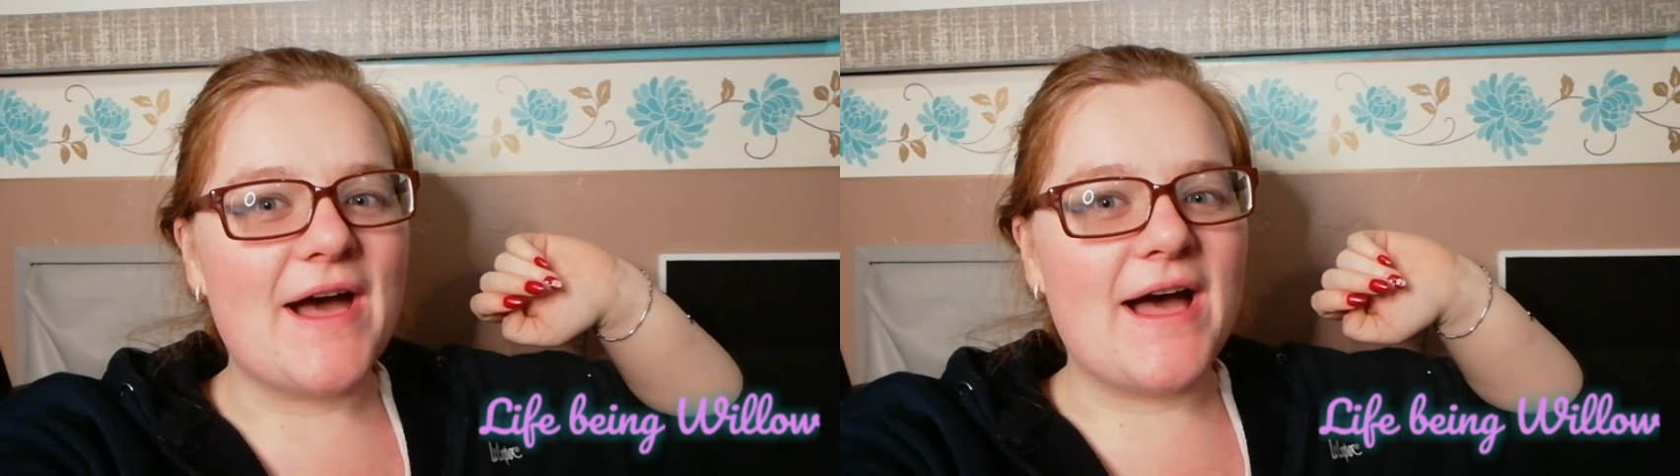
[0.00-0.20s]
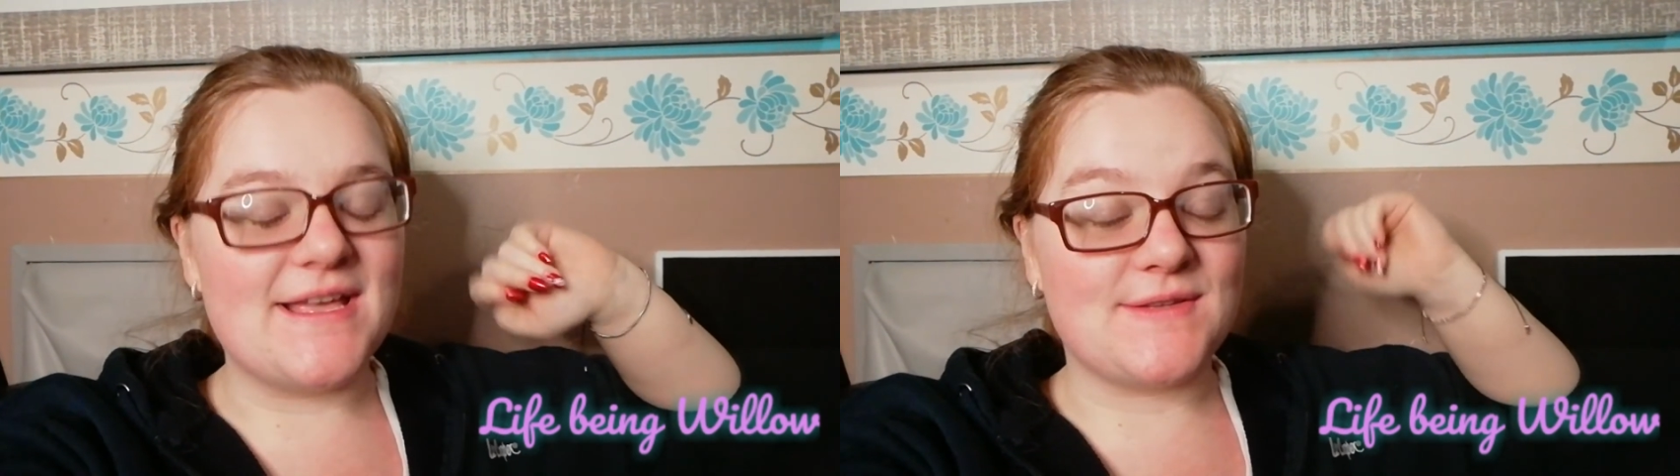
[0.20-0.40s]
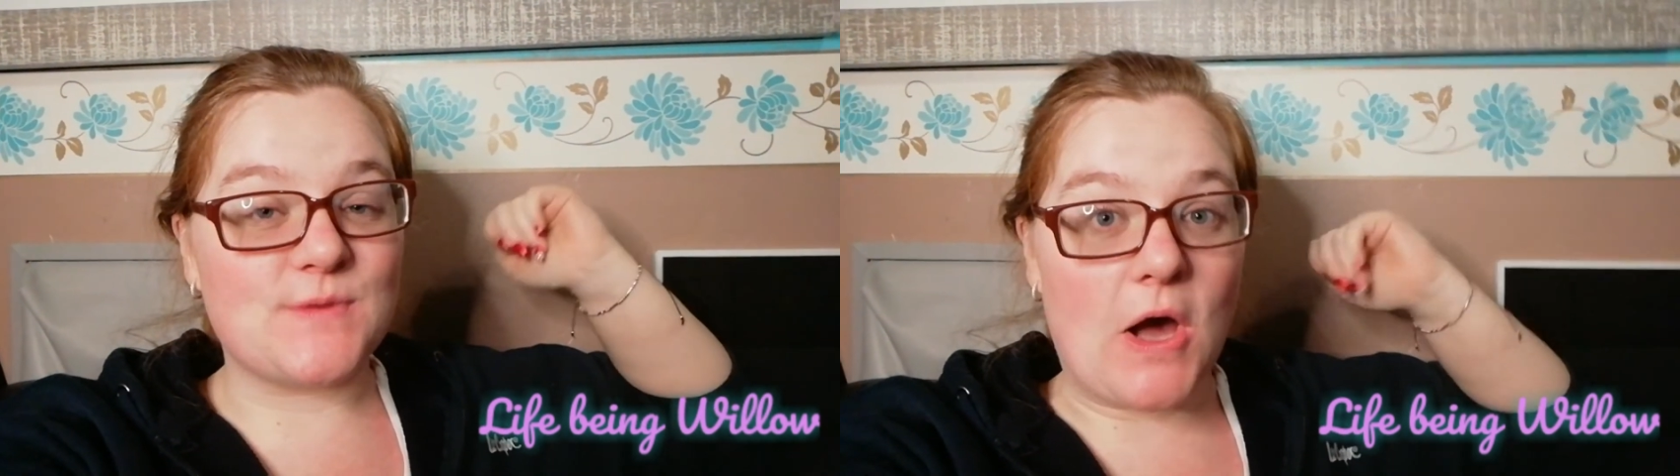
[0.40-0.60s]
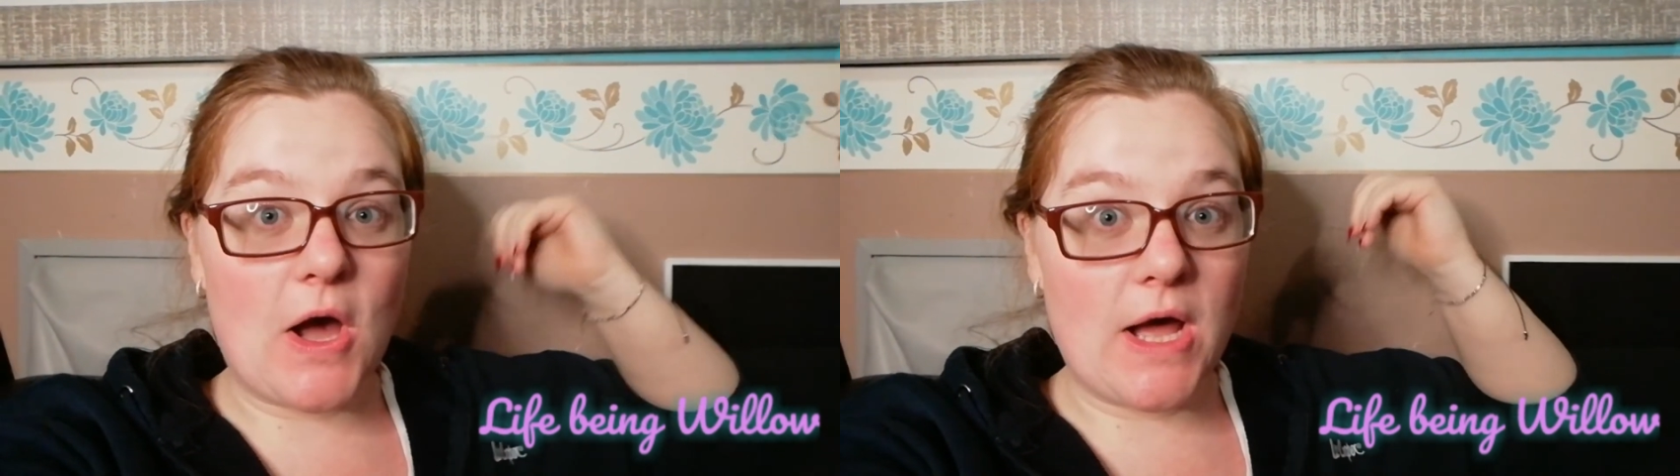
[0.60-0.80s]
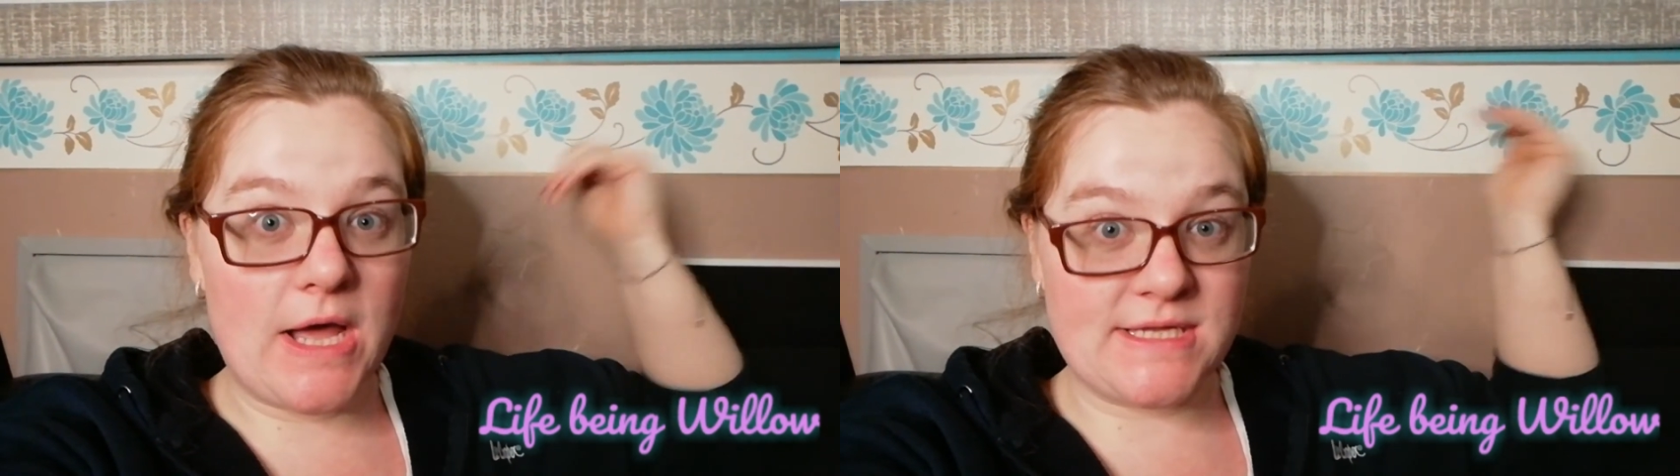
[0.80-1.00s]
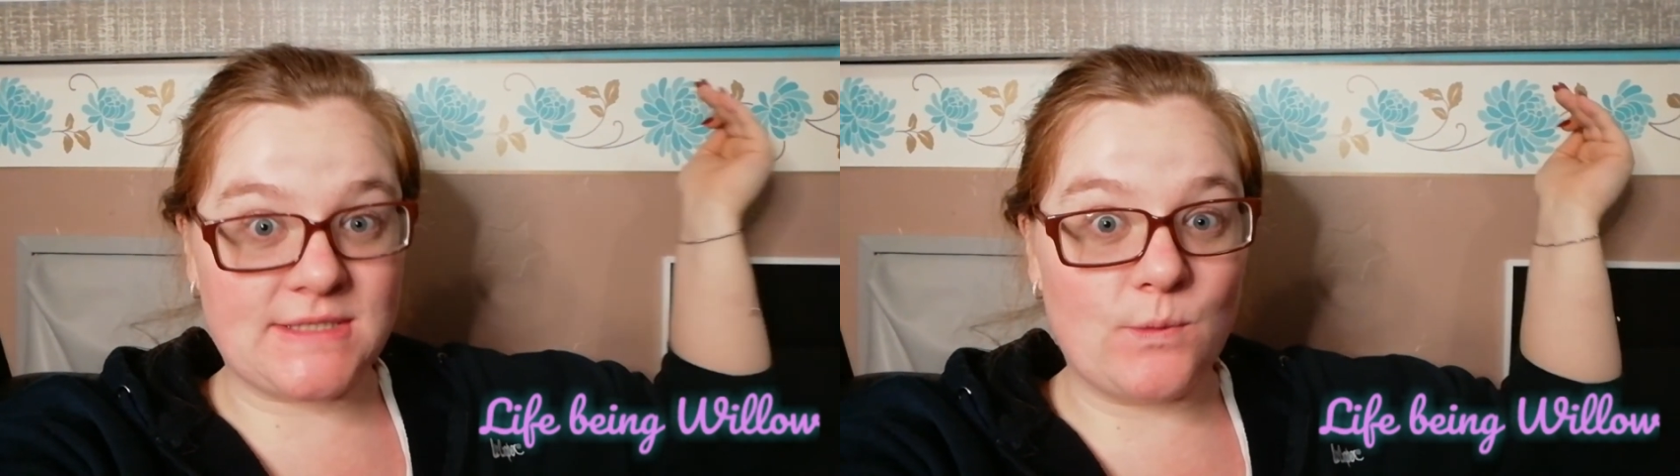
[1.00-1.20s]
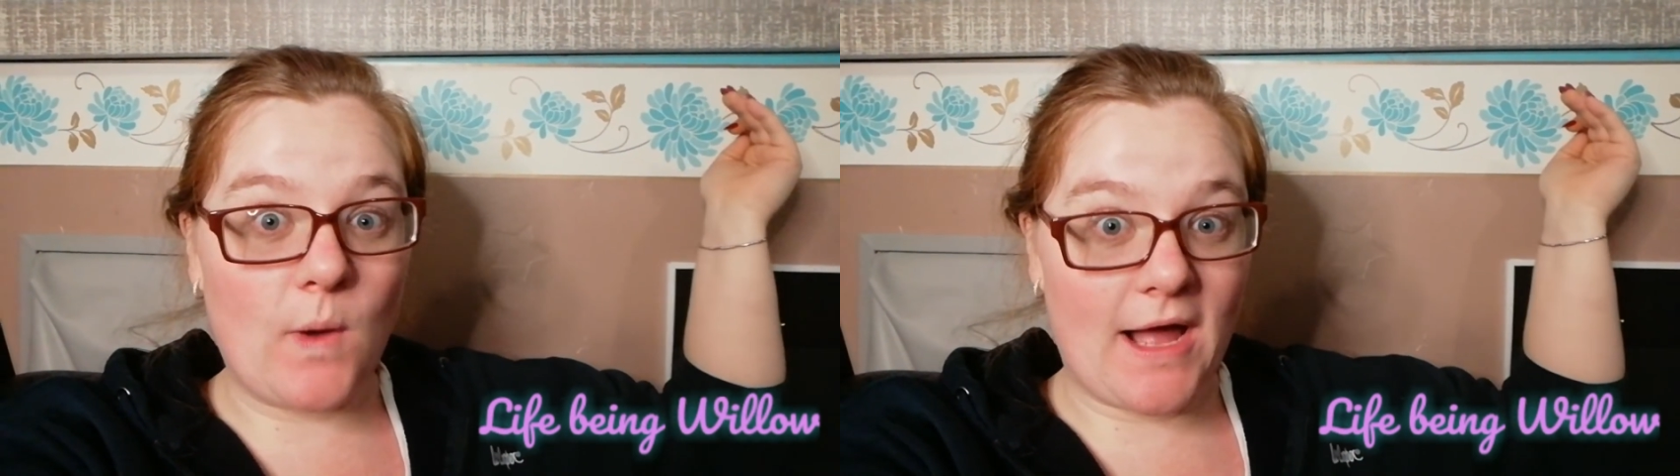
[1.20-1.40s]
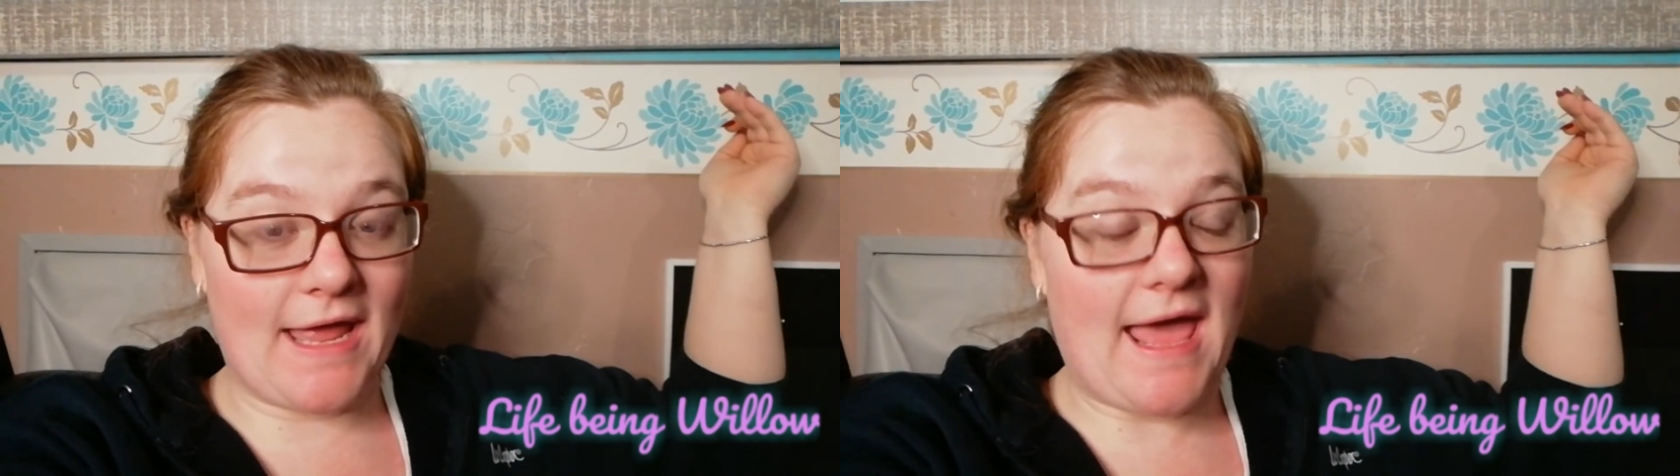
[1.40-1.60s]
as to
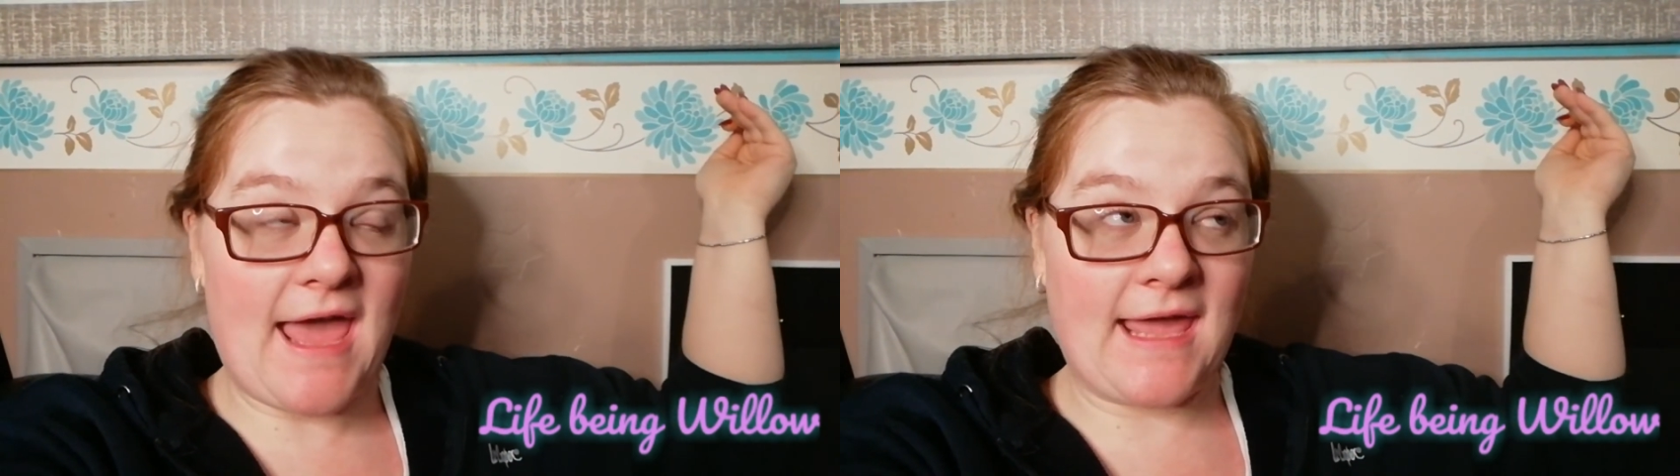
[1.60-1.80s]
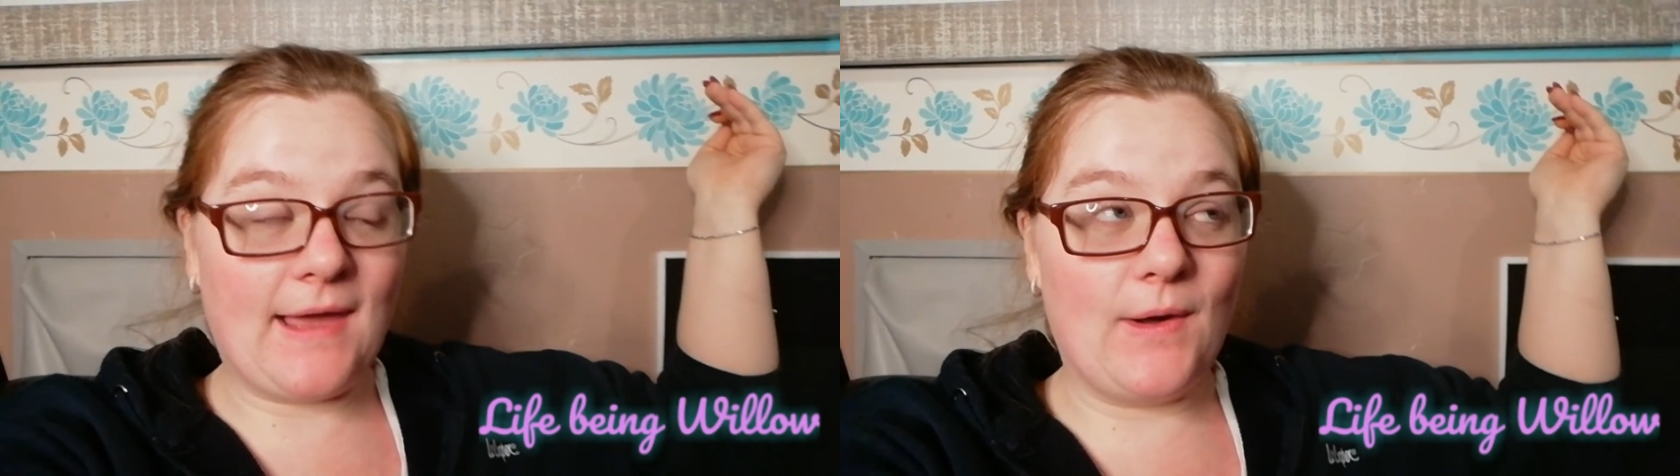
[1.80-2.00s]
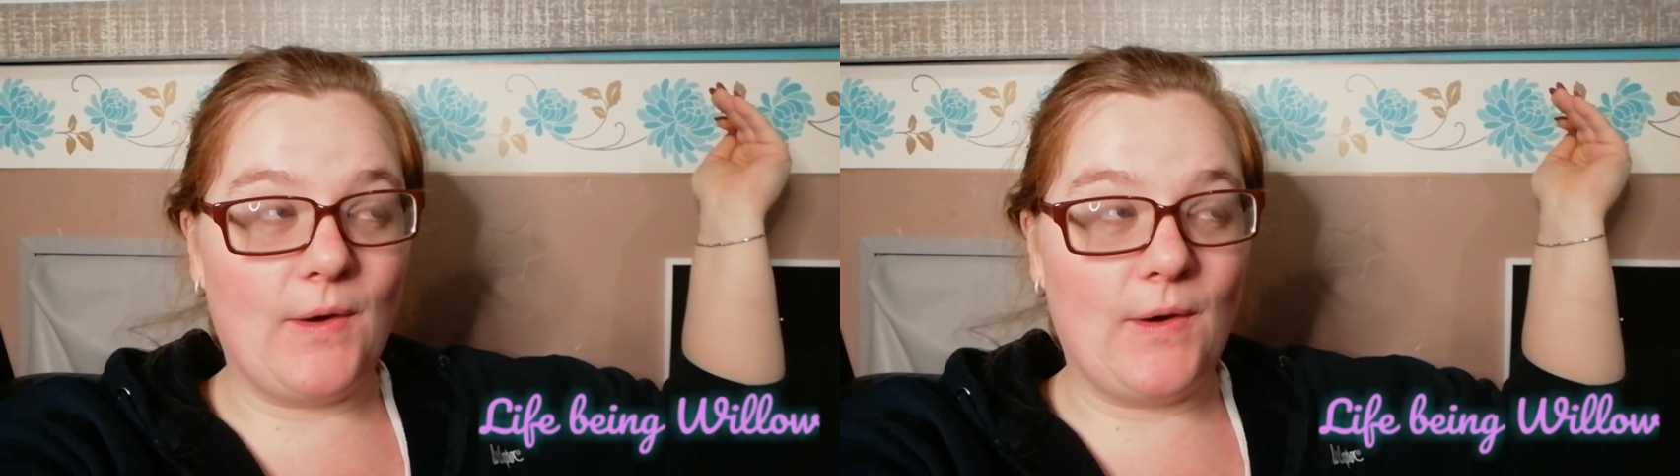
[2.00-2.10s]
what I ate